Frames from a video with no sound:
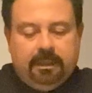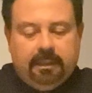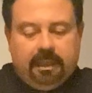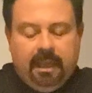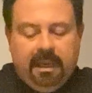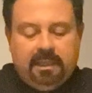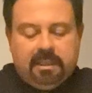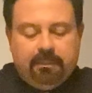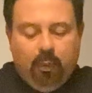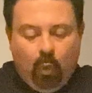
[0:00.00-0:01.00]
again, it's
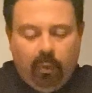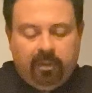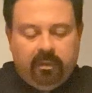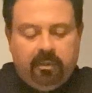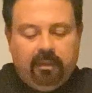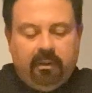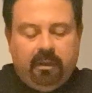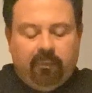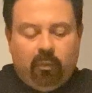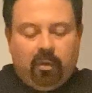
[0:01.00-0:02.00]
important,
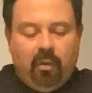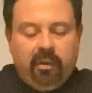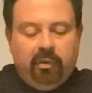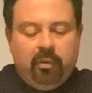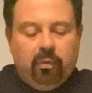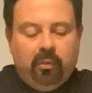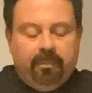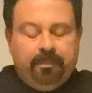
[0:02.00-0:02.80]
if we're going to